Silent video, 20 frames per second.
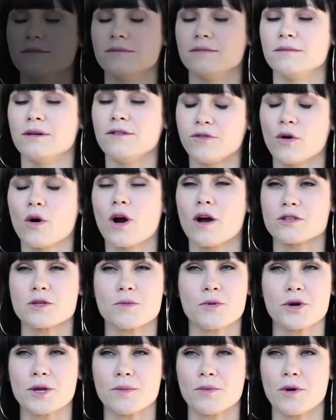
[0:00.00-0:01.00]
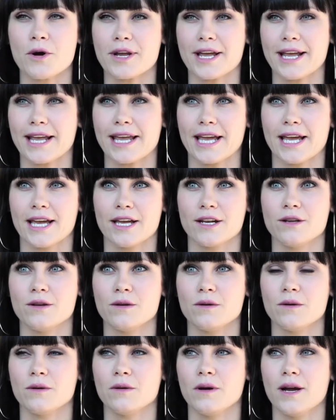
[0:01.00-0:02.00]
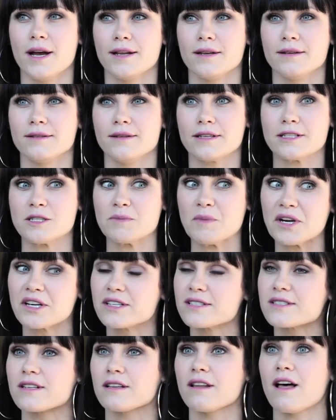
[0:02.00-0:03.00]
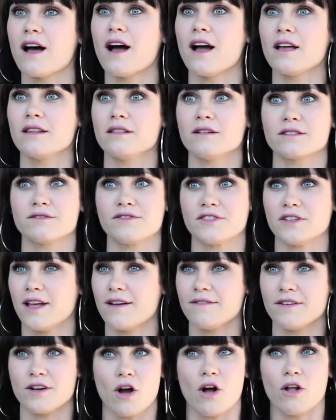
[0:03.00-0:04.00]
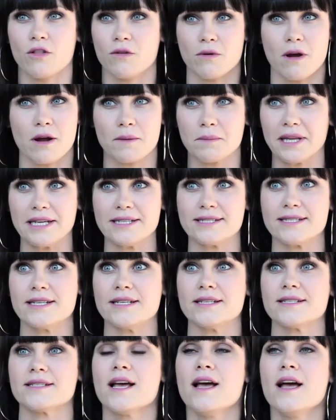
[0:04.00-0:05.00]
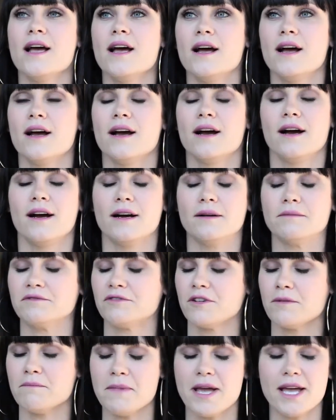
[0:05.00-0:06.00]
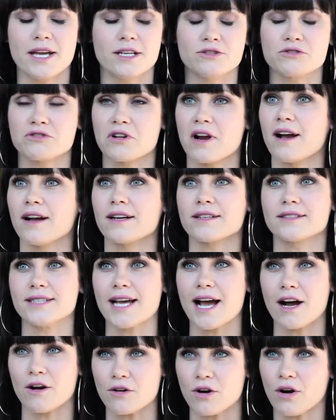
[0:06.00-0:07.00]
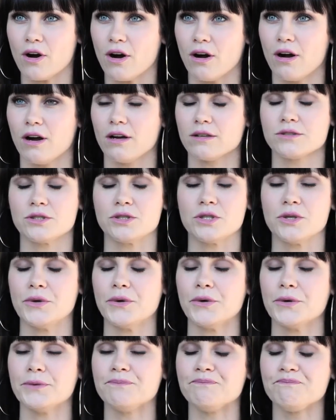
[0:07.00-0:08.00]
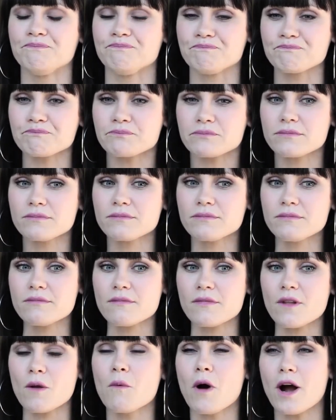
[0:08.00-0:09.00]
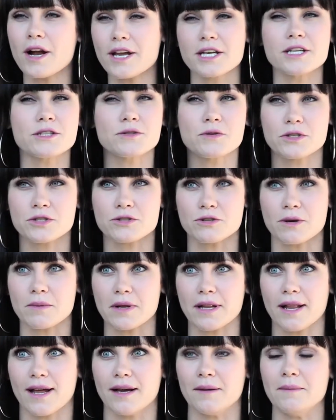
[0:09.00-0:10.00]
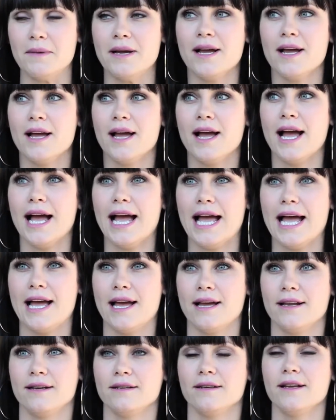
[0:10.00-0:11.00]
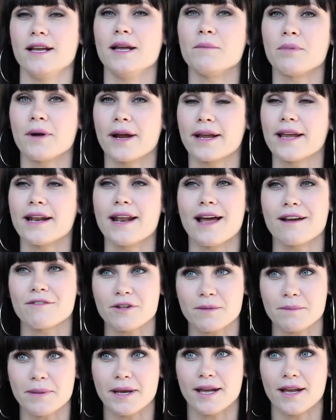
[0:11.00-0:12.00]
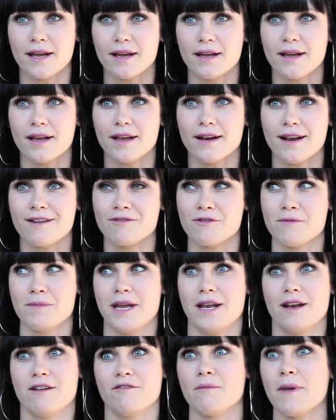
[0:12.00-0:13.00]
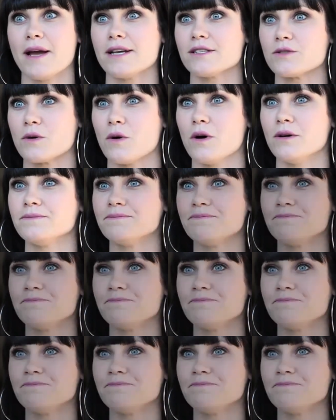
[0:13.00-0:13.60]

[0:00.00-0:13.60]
Before, I was a pretty broken kid who had experienced a lot and looked for love in all the wrong places, from men, drugs, alcohol, to walking into a strip club and it breaking every bit and every being of my soul.